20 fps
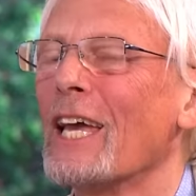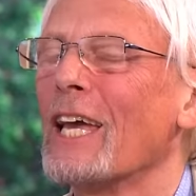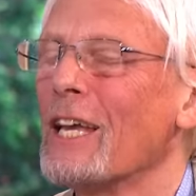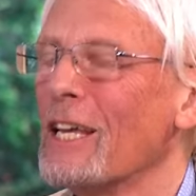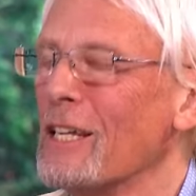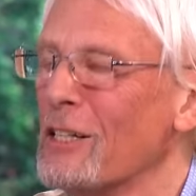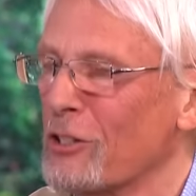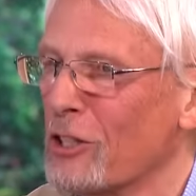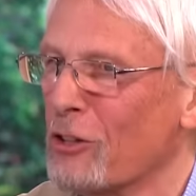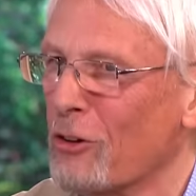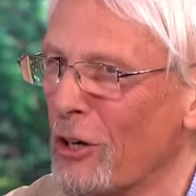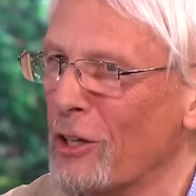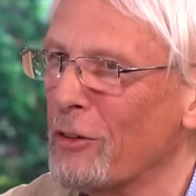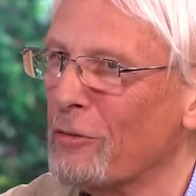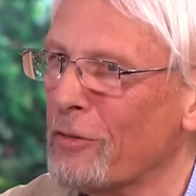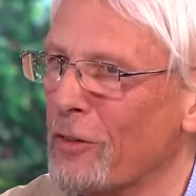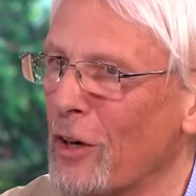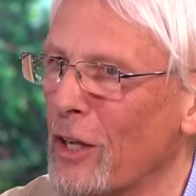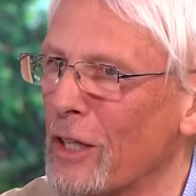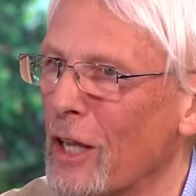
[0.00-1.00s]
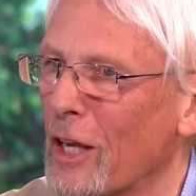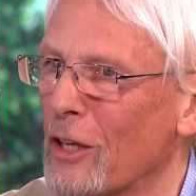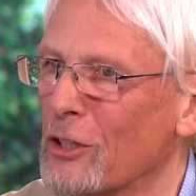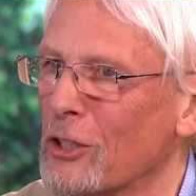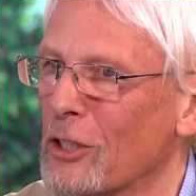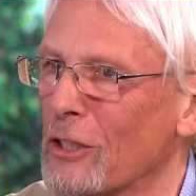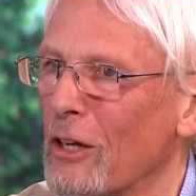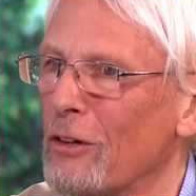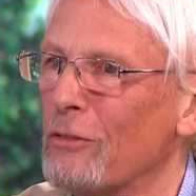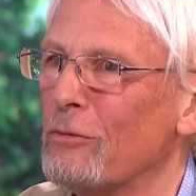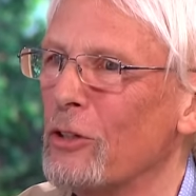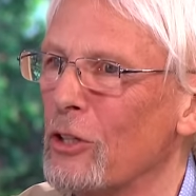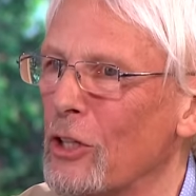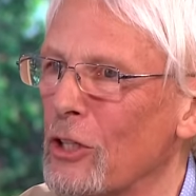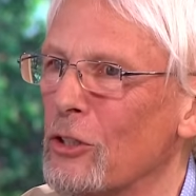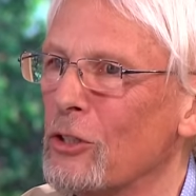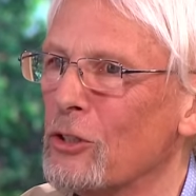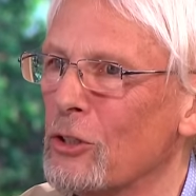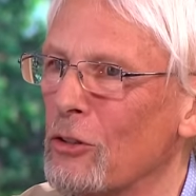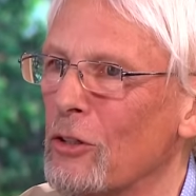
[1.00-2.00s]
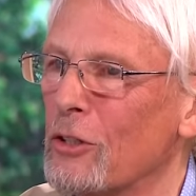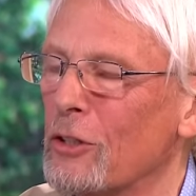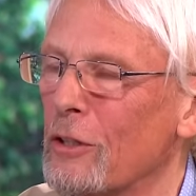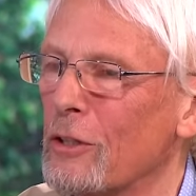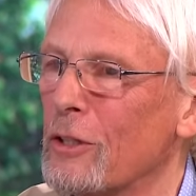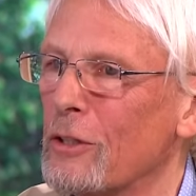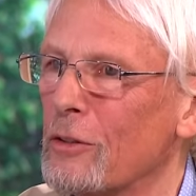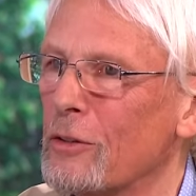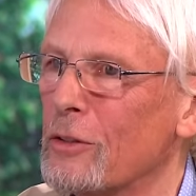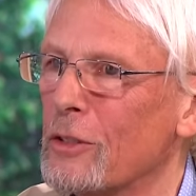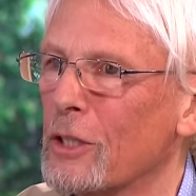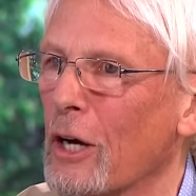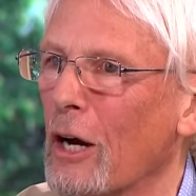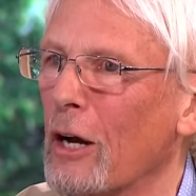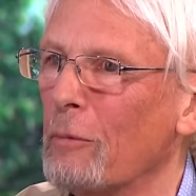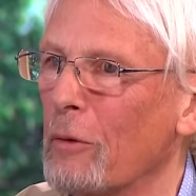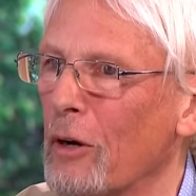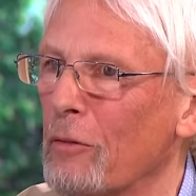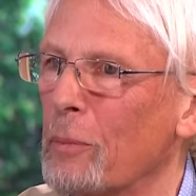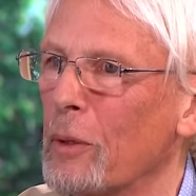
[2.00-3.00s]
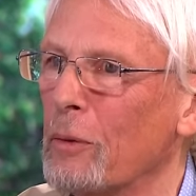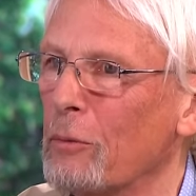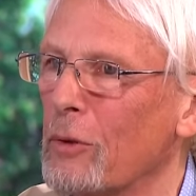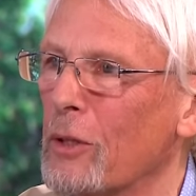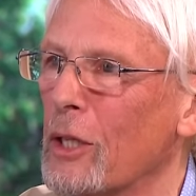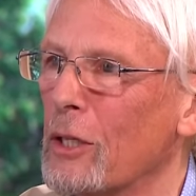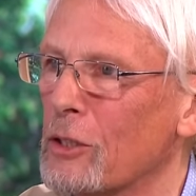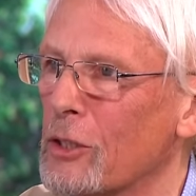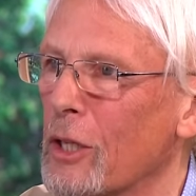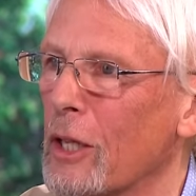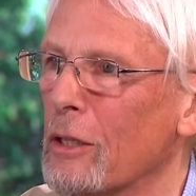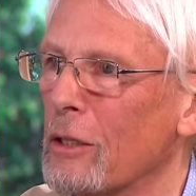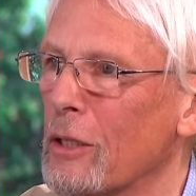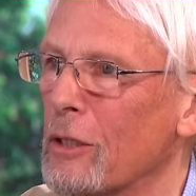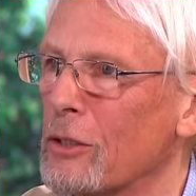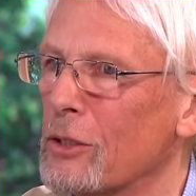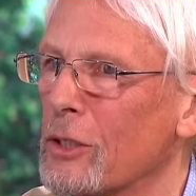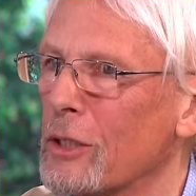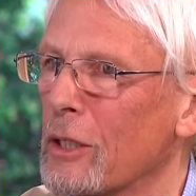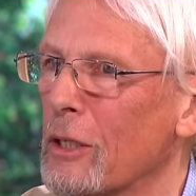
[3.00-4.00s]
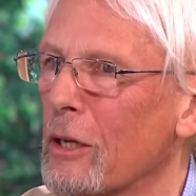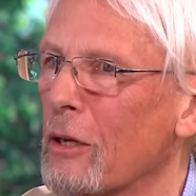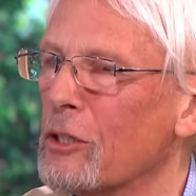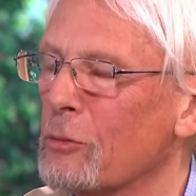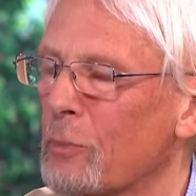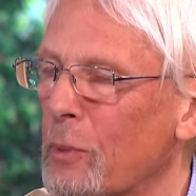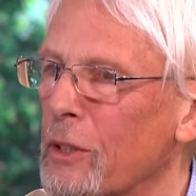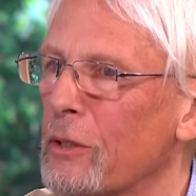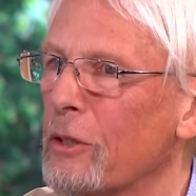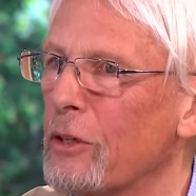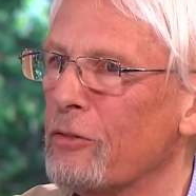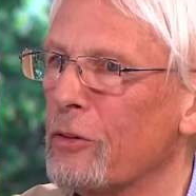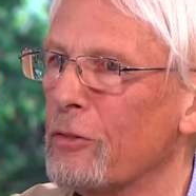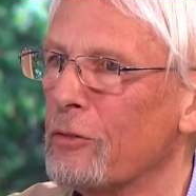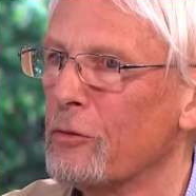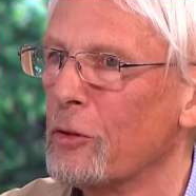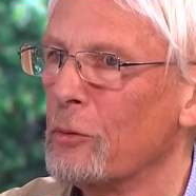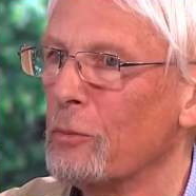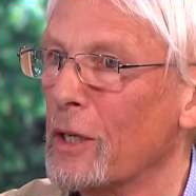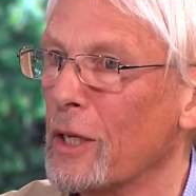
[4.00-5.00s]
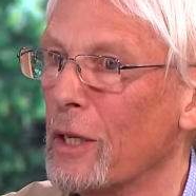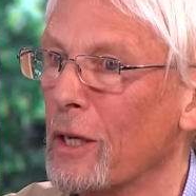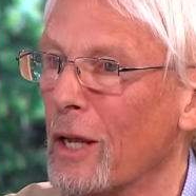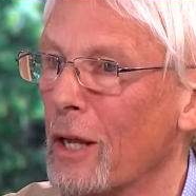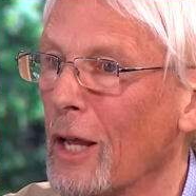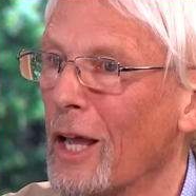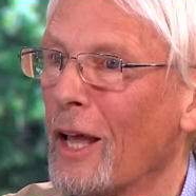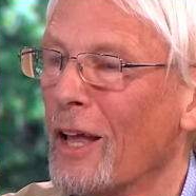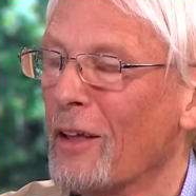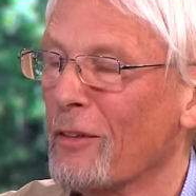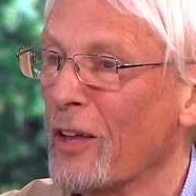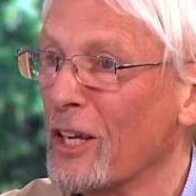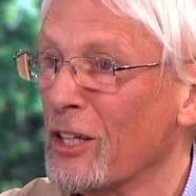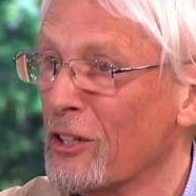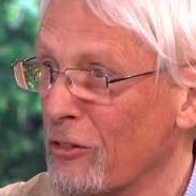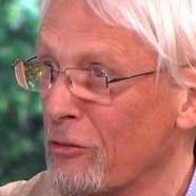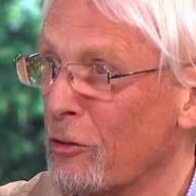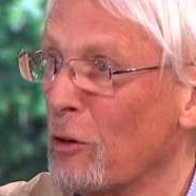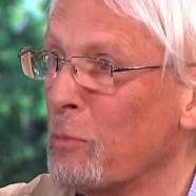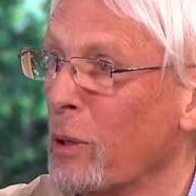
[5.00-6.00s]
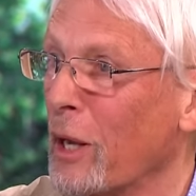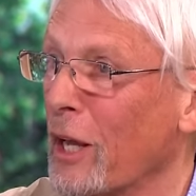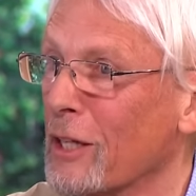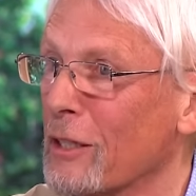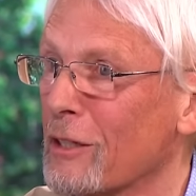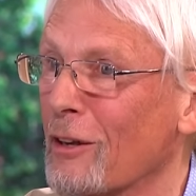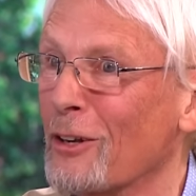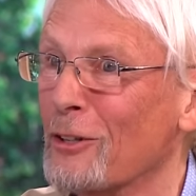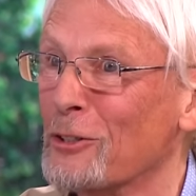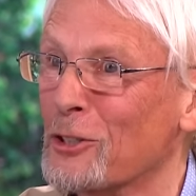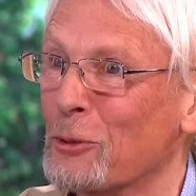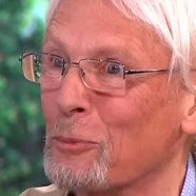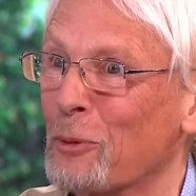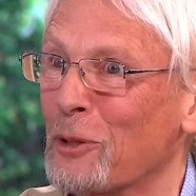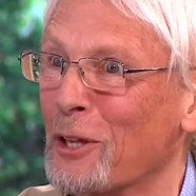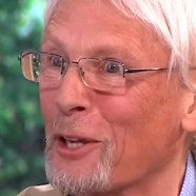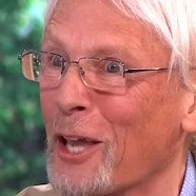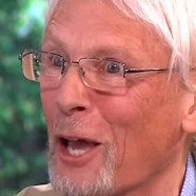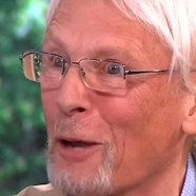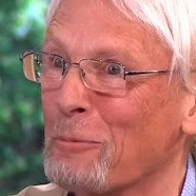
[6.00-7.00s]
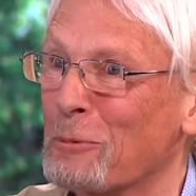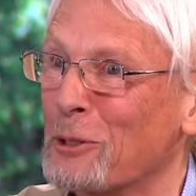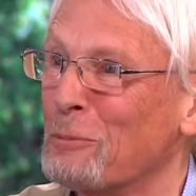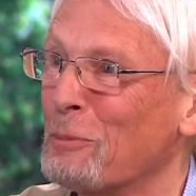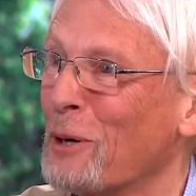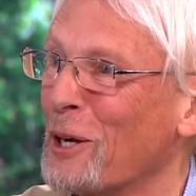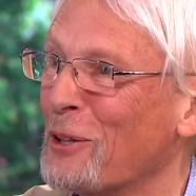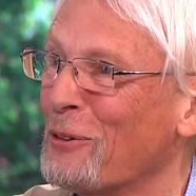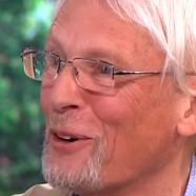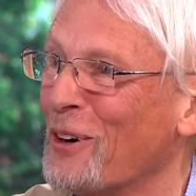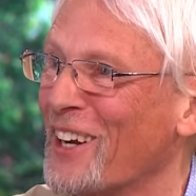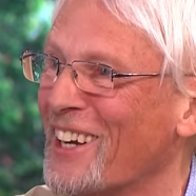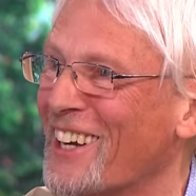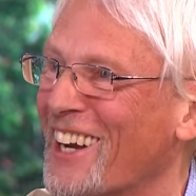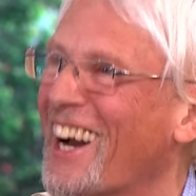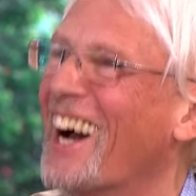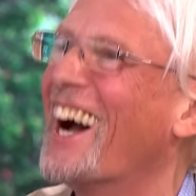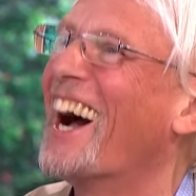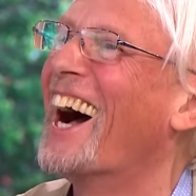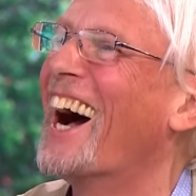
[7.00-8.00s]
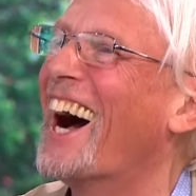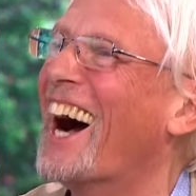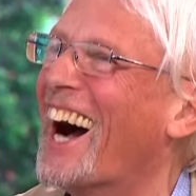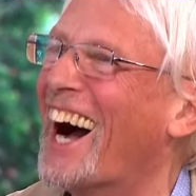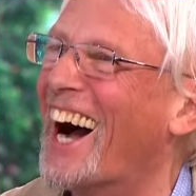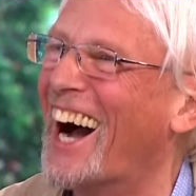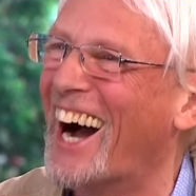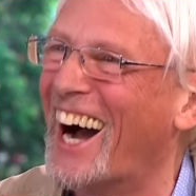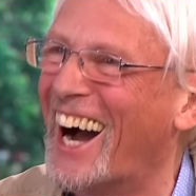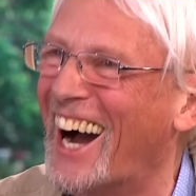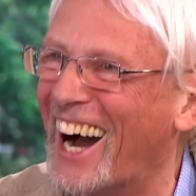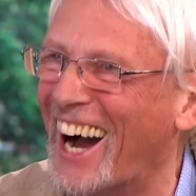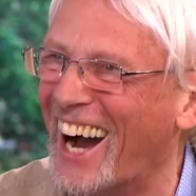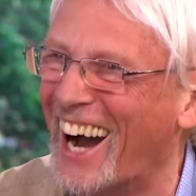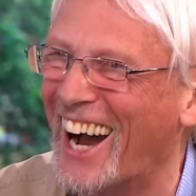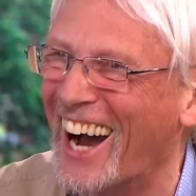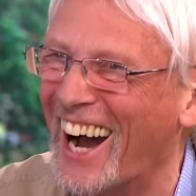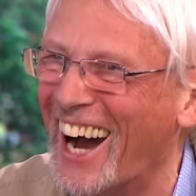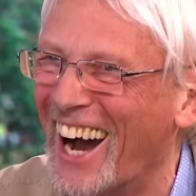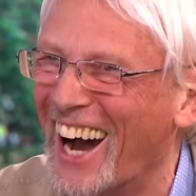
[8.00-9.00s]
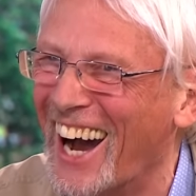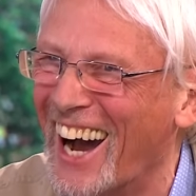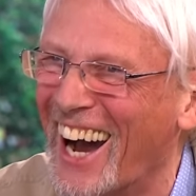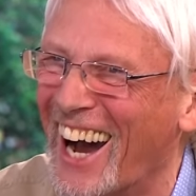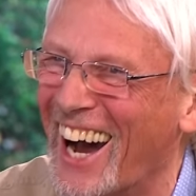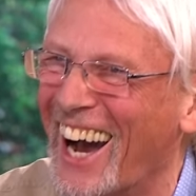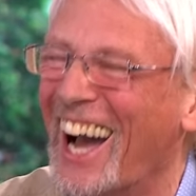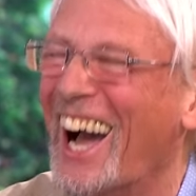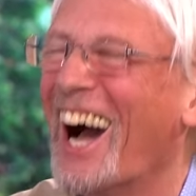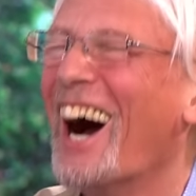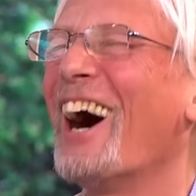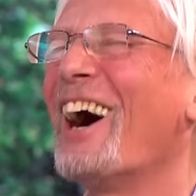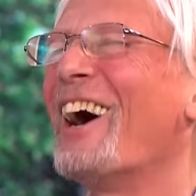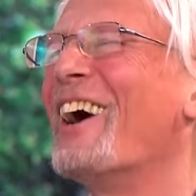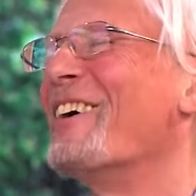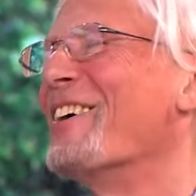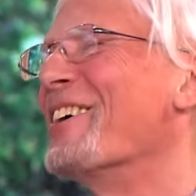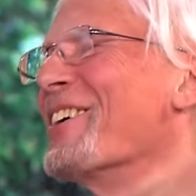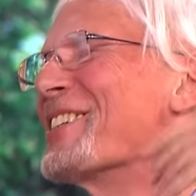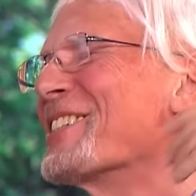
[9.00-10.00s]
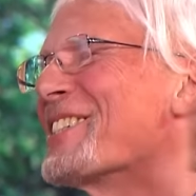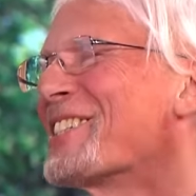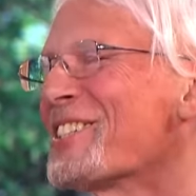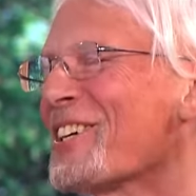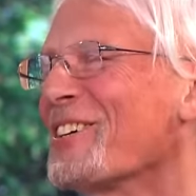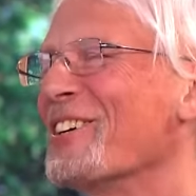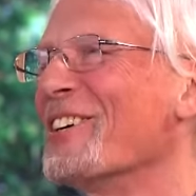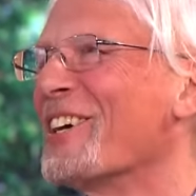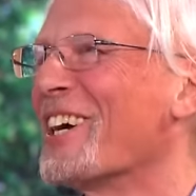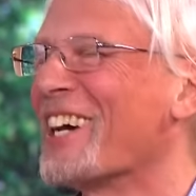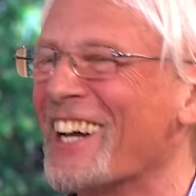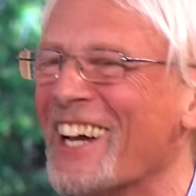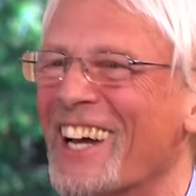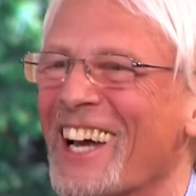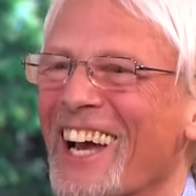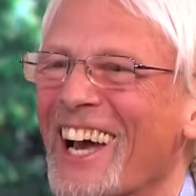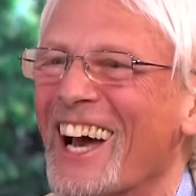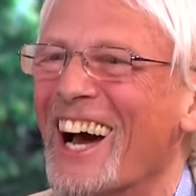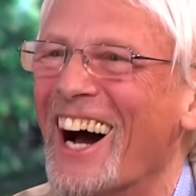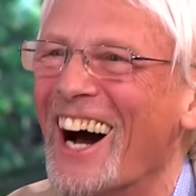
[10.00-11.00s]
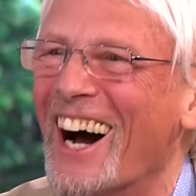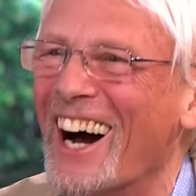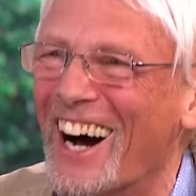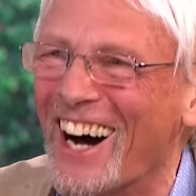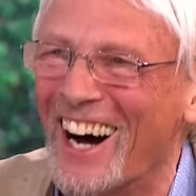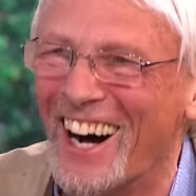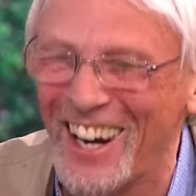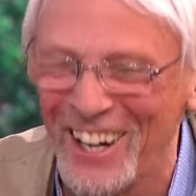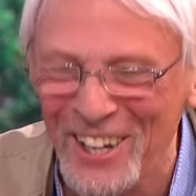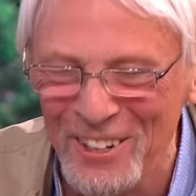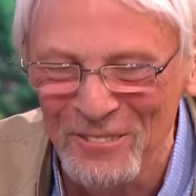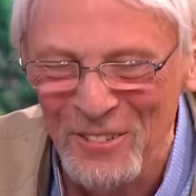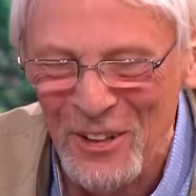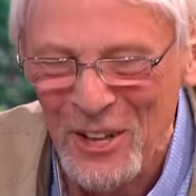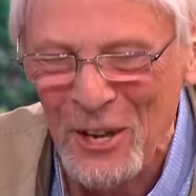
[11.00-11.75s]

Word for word: It is great fun, actually. I've really enjoyed the time I've been with EastEnders. You know, it's been different for me. Thank you for playing Dancing with the Captain, by the way. I know. Well, we couldn't resist. Happy memories. Oh, joy. um,